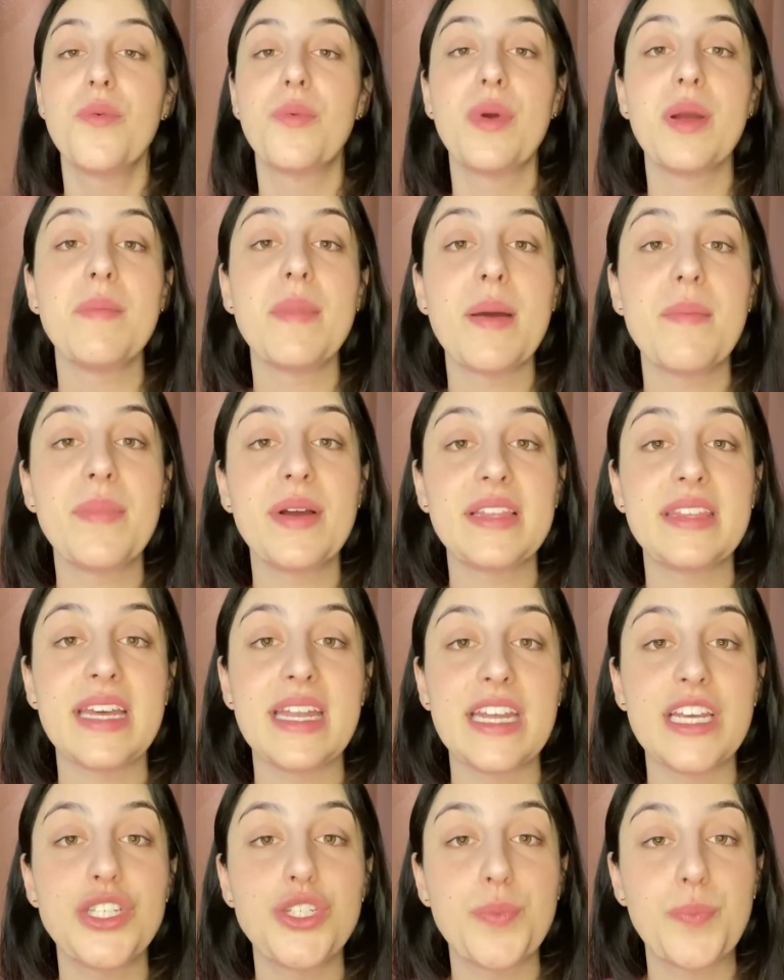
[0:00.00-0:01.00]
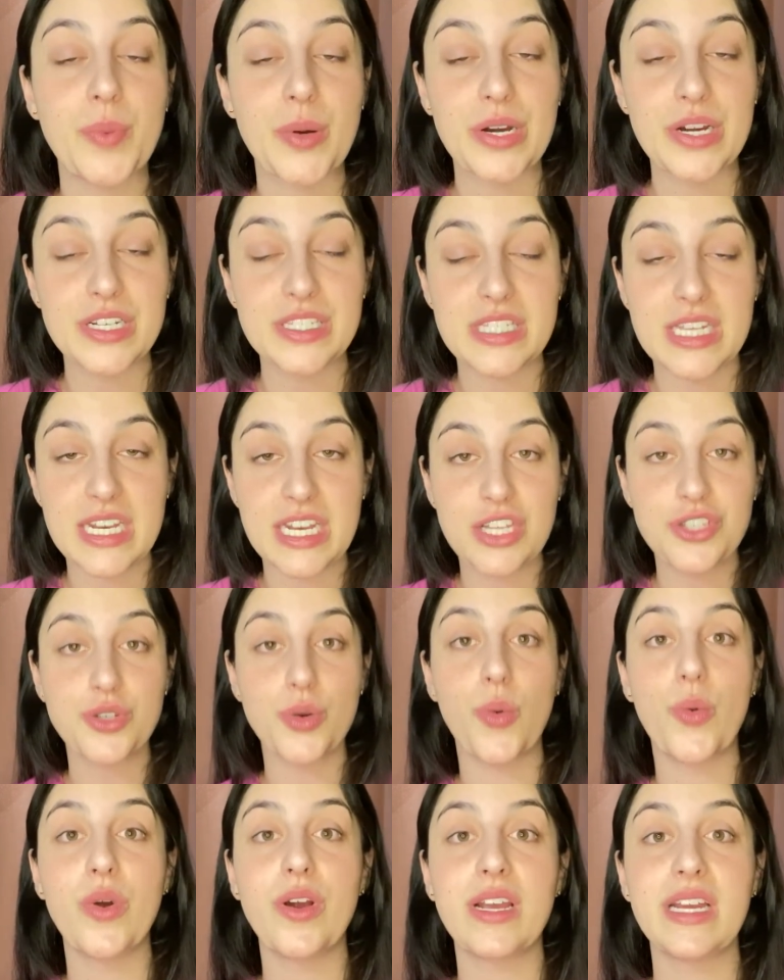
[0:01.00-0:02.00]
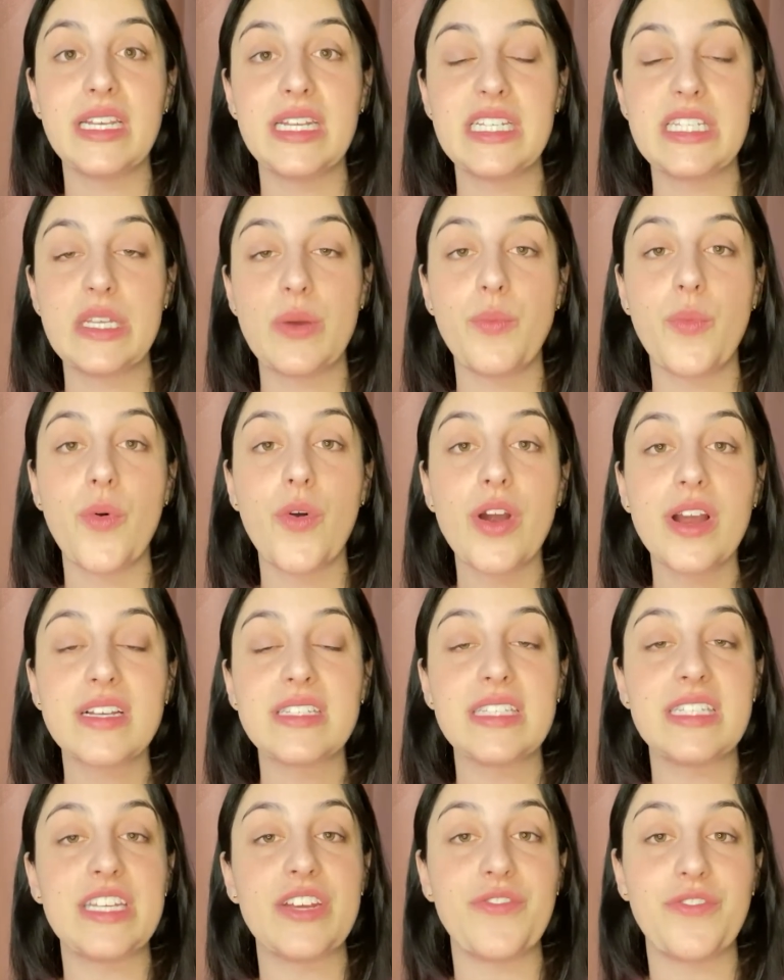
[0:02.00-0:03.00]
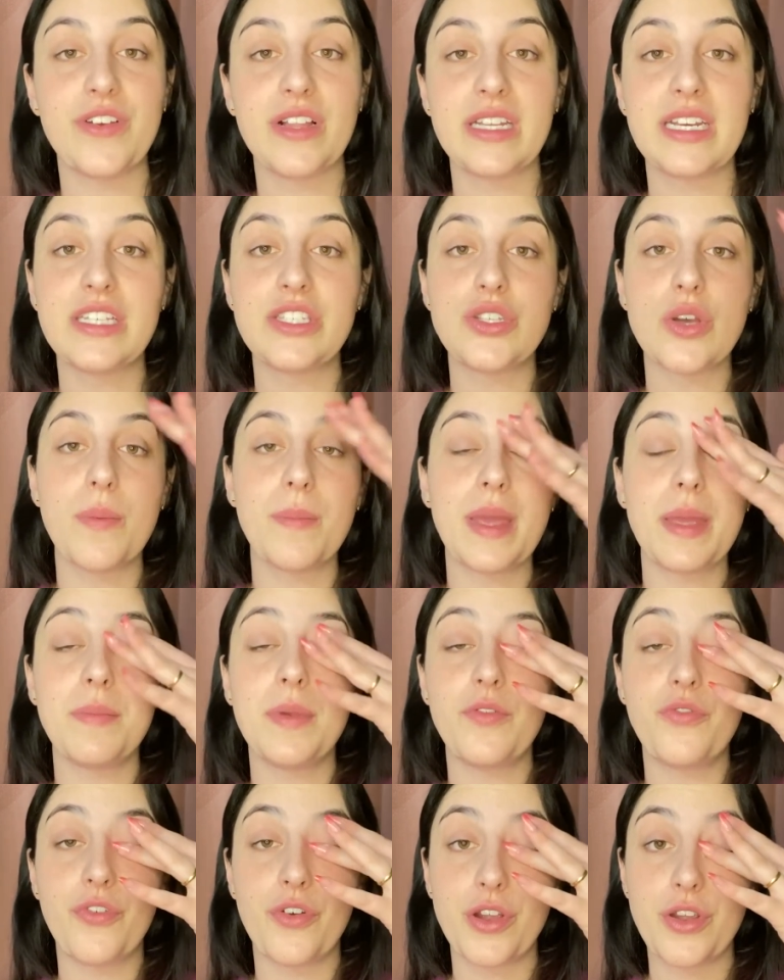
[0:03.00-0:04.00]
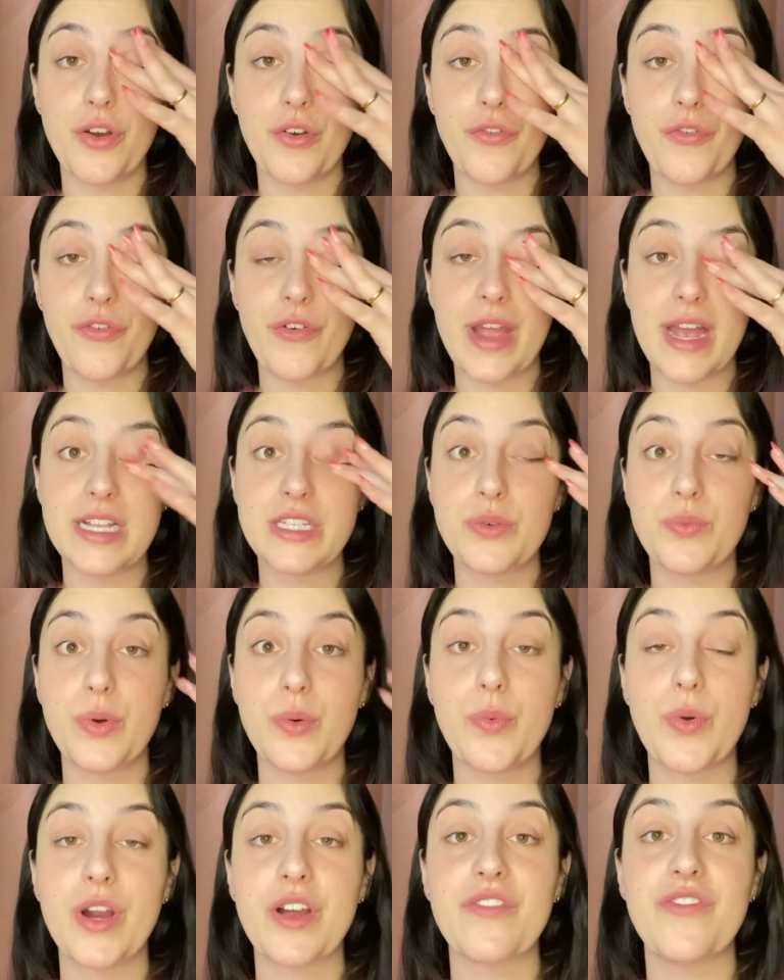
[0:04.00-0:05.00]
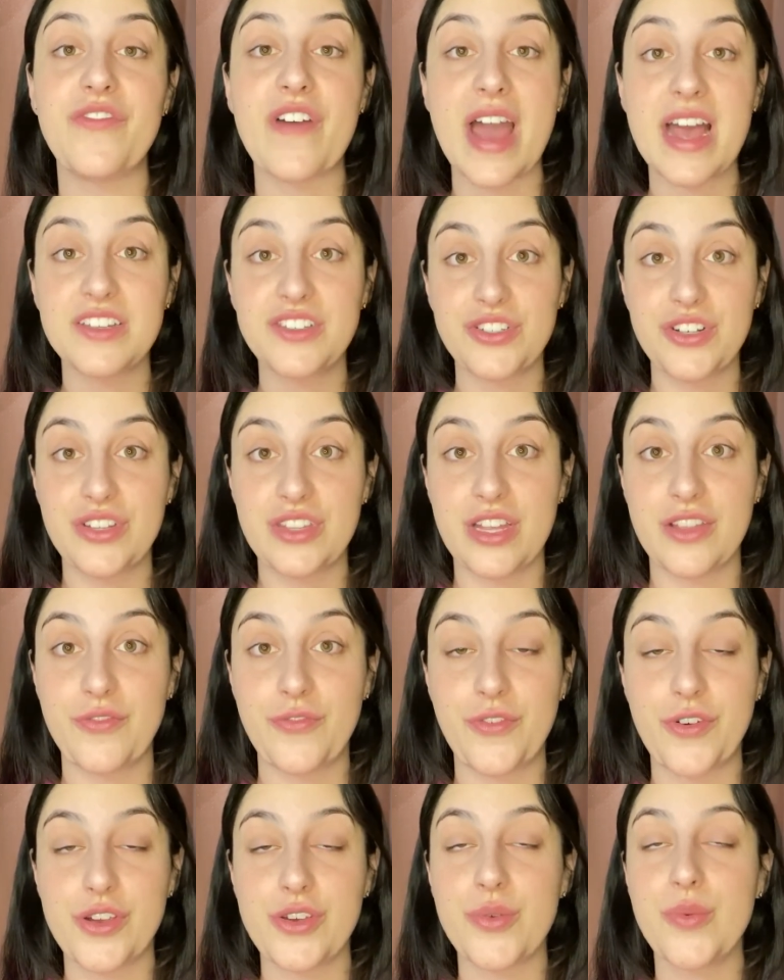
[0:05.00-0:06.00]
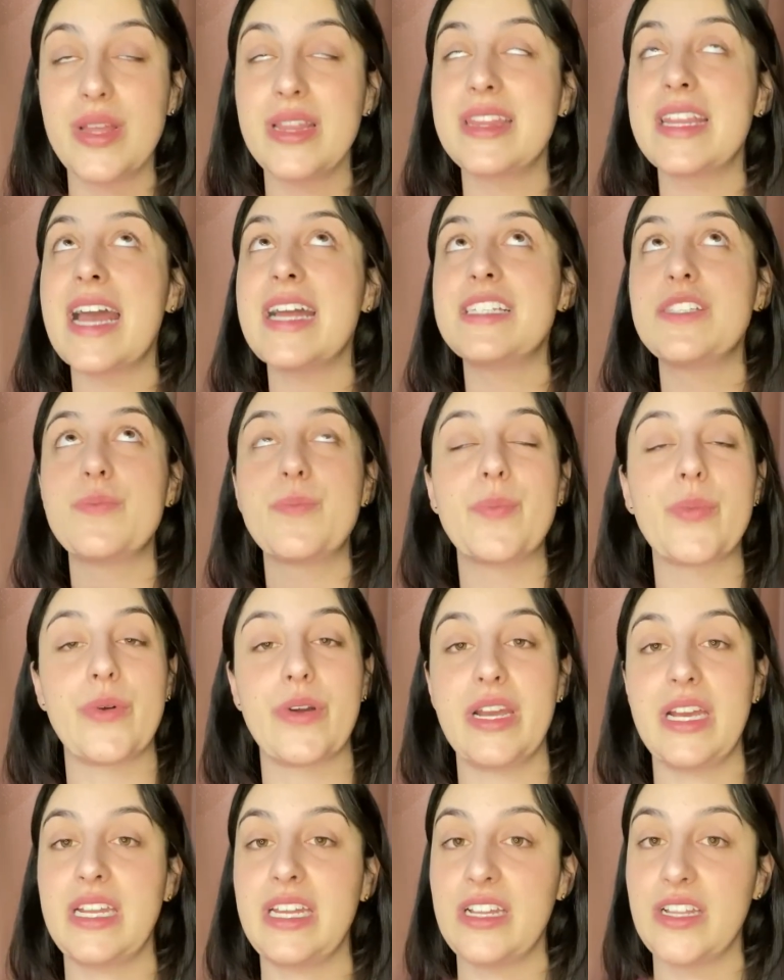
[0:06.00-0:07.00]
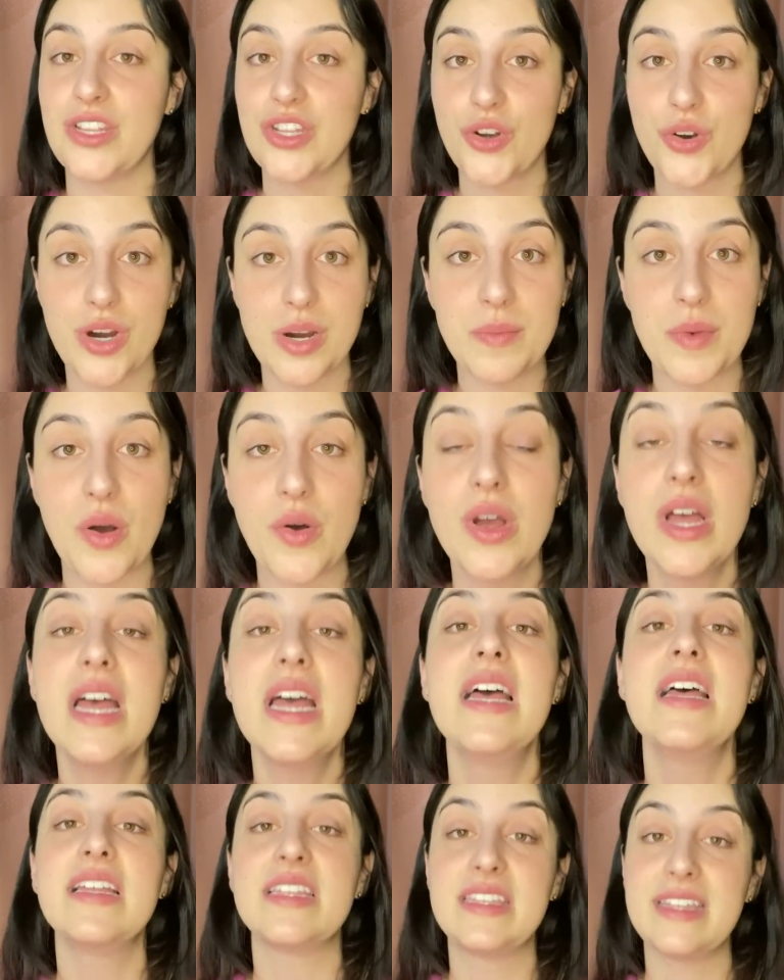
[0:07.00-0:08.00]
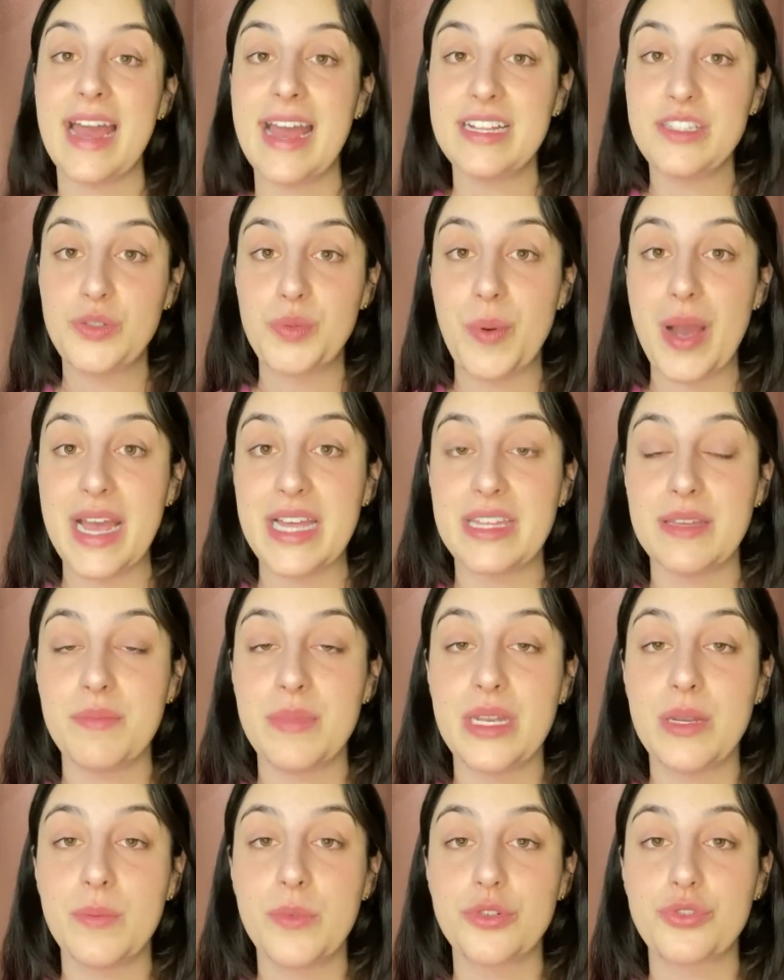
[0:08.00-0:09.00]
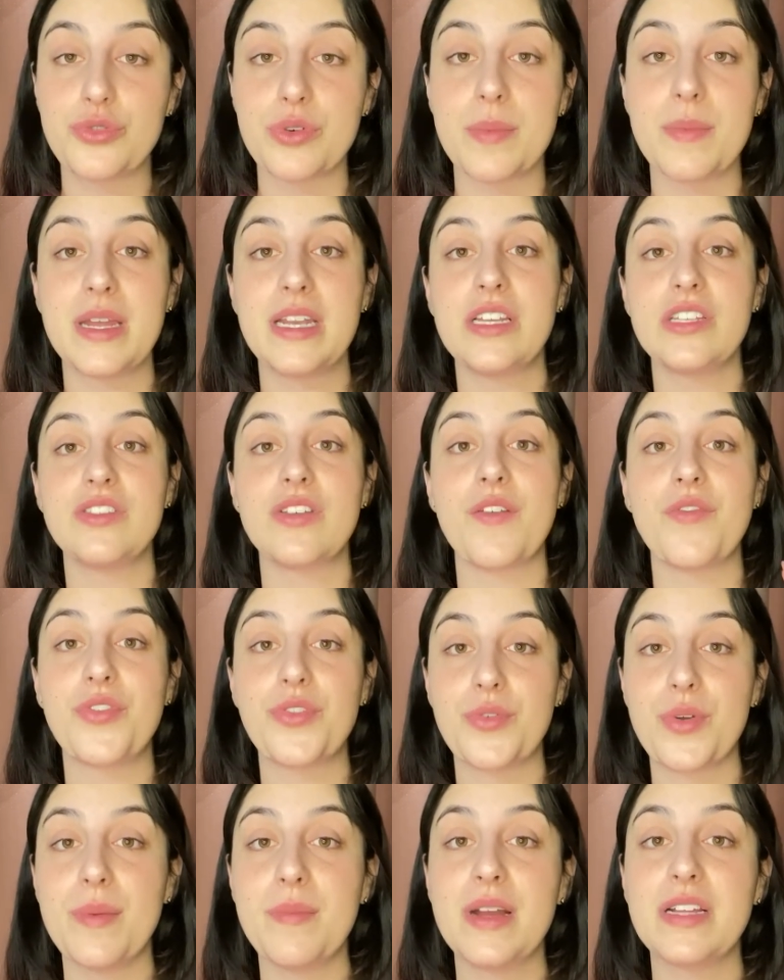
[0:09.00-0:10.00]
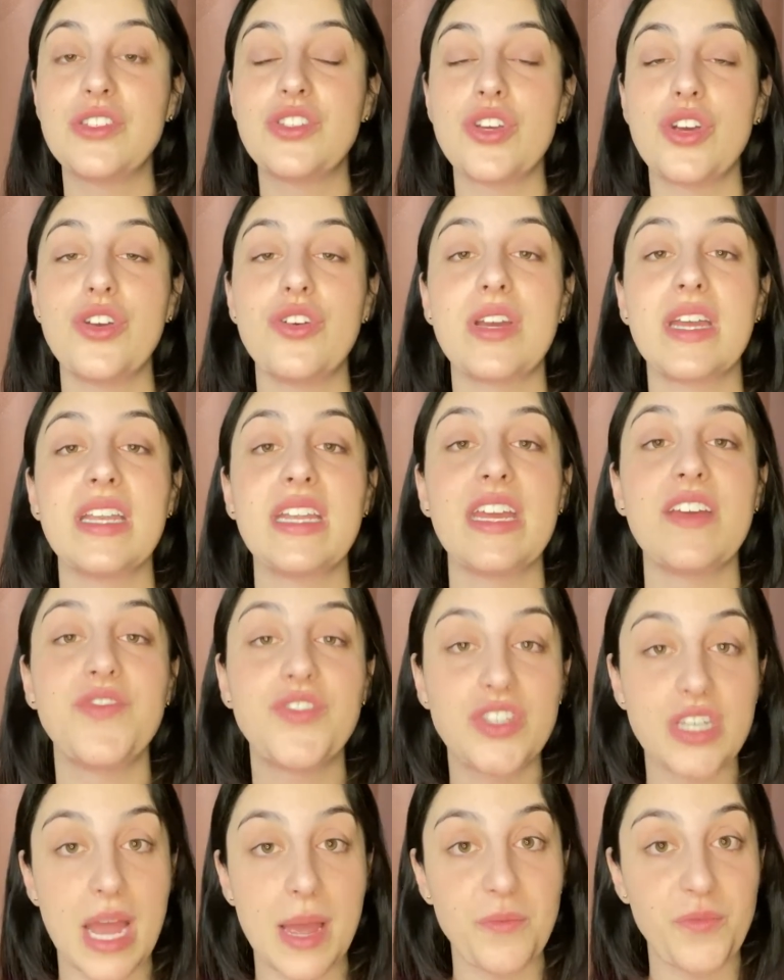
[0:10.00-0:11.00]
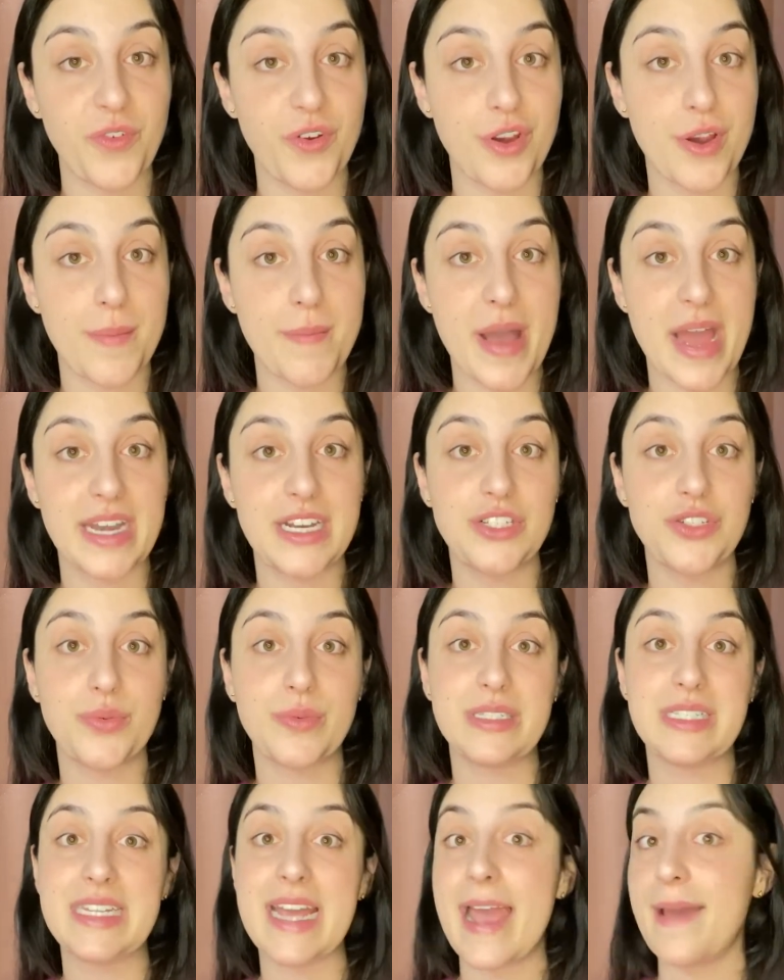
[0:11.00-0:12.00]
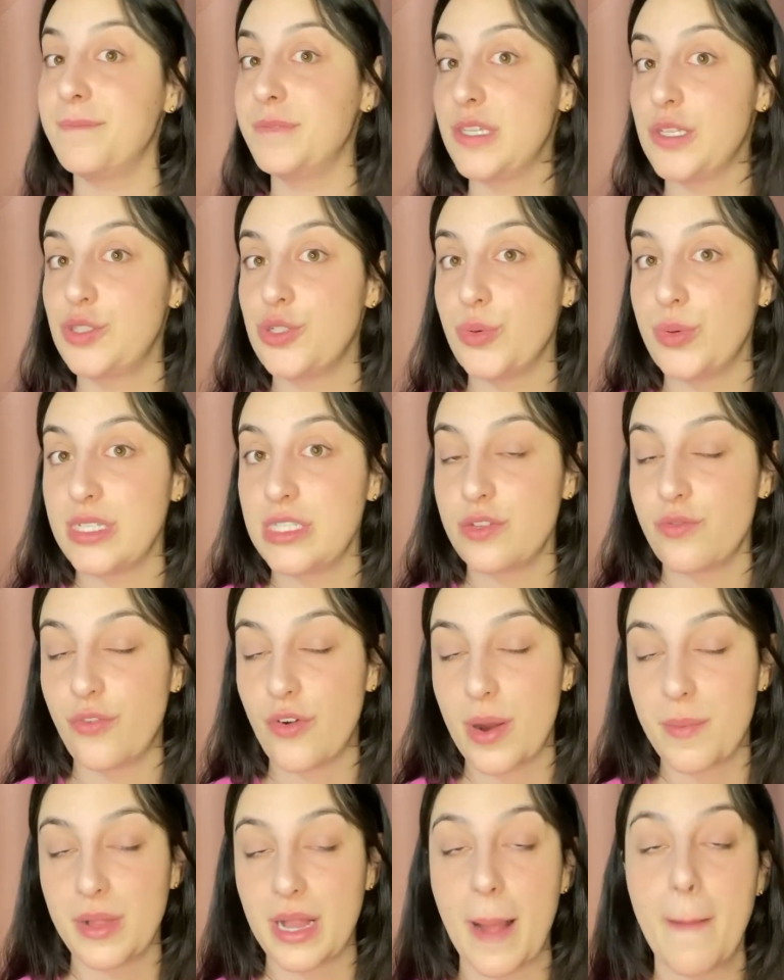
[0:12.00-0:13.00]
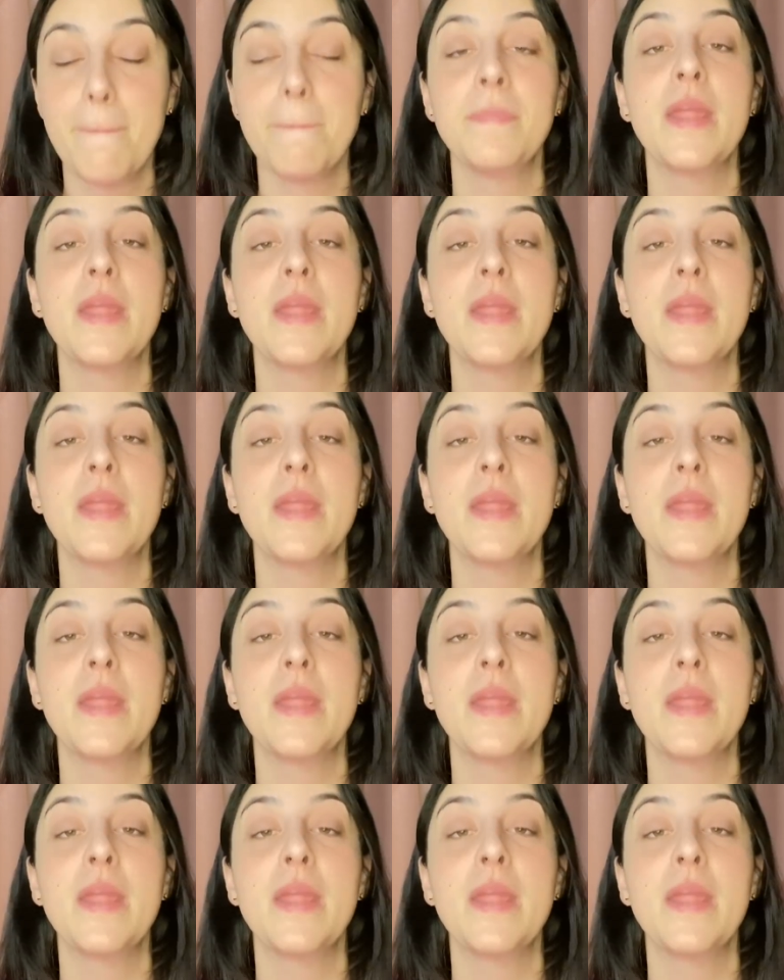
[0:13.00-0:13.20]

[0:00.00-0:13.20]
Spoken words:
Remember that each person, each organism works differently. So maybe for your friend, it will work faster than for you, and that's pretty normal. That's why the minimal treatment is of 3 months, so you can give time for your body to adapt to its formula.